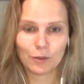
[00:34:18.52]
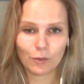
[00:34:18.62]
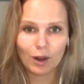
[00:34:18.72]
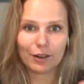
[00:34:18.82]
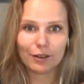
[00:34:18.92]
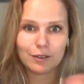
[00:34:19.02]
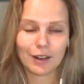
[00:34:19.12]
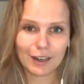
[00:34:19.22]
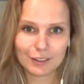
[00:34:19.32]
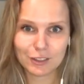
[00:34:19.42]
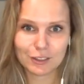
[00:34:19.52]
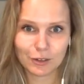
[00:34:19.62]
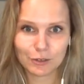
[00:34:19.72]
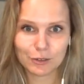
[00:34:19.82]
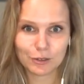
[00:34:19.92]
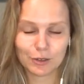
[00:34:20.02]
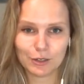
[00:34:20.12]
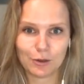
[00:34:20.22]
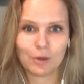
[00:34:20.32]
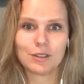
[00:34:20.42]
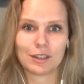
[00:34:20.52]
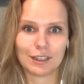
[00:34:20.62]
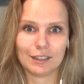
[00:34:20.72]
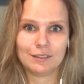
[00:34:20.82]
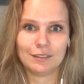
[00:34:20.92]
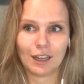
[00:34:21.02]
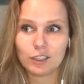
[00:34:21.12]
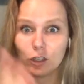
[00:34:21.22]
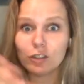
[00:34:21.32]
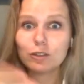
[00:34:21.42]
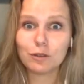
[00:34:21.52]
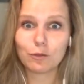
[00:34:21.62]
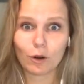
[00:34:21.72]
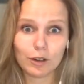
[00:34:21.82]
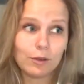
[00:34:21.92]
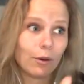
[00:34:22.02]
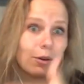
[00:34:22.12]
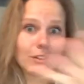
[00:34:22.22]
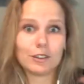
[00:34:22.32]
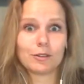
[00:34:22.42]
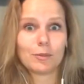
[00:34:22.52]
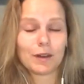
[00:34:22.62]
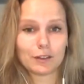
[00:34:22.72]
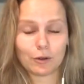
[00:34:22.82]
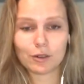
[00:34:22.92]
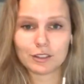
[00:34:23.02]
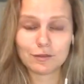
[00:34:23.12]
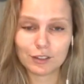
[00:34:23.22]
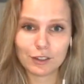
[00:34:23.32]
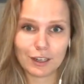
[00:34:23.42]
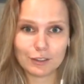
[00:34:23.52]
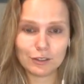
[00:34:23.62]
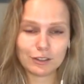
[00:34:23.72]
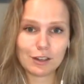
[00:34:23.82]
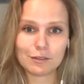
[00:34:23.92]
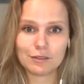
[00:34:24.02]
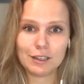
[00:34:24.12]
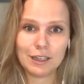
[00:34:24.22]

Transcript: why don't I just also create a course on it? I could do it for you, or you could buy the course and figure out how to do it yourself.